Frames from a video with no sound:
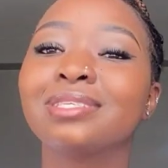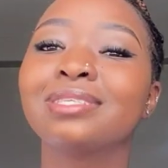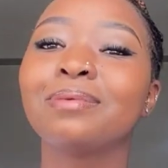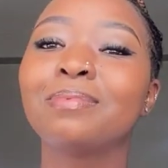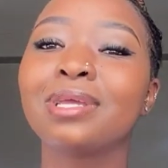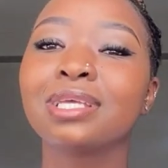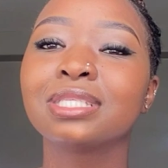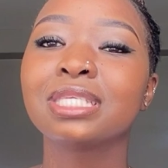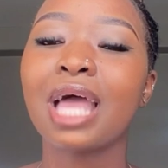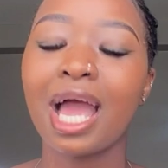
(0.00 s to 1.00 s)

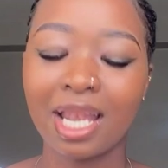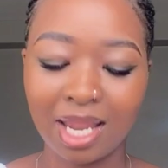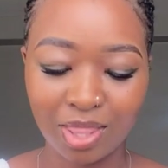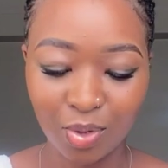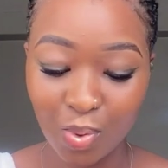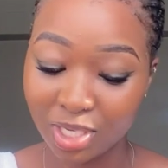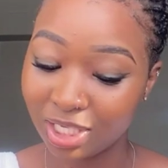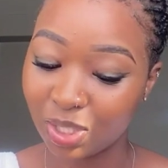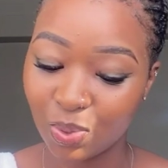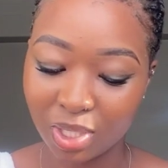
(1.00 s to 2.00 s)
siblings, another
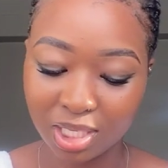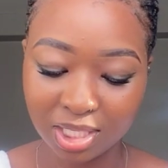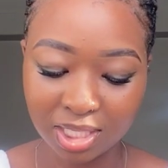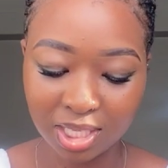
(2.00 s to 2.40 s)
question was,